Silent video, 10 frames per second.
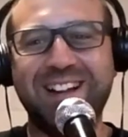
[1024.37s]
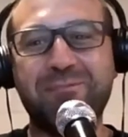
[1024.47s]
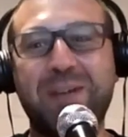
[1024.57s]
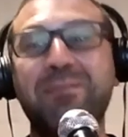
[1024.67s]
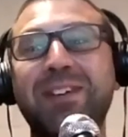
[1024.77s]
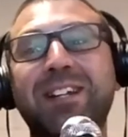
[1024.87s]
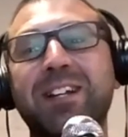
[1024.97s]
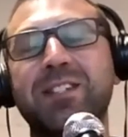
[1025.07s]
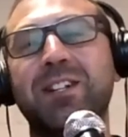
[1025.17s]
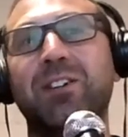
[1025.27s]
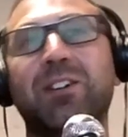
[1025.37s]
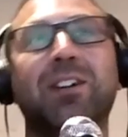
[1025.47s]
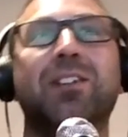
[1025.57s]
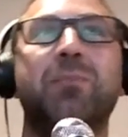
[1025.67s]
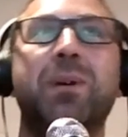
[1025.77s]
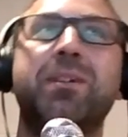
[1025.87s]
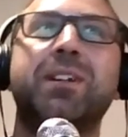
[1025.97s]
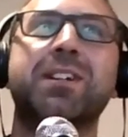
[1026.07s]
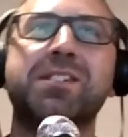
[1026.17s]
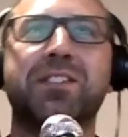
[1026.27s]
maybe he does know. Maybe he
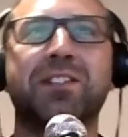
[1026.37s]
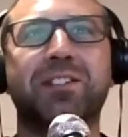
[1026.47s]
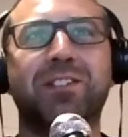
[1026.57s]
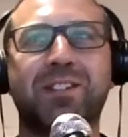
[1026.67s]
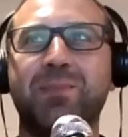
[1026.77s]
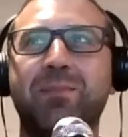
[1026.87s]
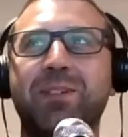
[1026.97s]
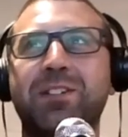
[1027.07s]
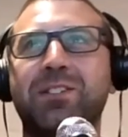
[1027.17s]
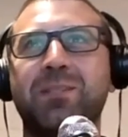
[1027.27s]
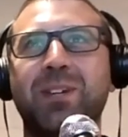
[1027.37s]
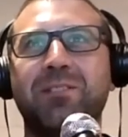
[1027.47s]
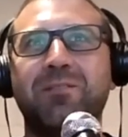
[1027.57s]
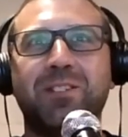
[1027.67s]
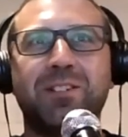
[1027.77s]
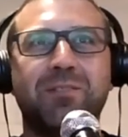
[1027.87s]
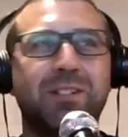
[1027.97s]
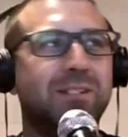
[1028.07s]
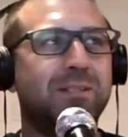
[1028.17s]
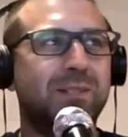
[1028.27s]
does know the lyrics. Maybe he's just making fun of
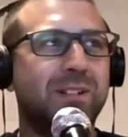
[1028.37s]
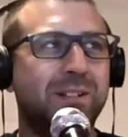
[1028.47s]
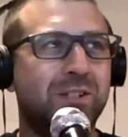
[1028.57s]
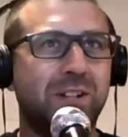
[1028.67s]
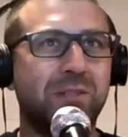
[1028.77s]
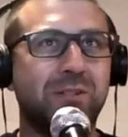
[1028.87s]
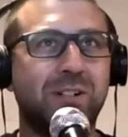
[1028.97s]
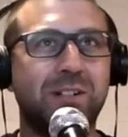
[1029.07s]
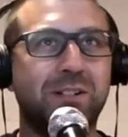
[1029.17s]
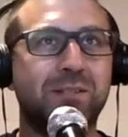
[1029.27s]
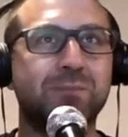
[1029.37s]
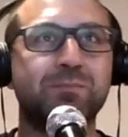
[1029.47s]
it in general. I don't know.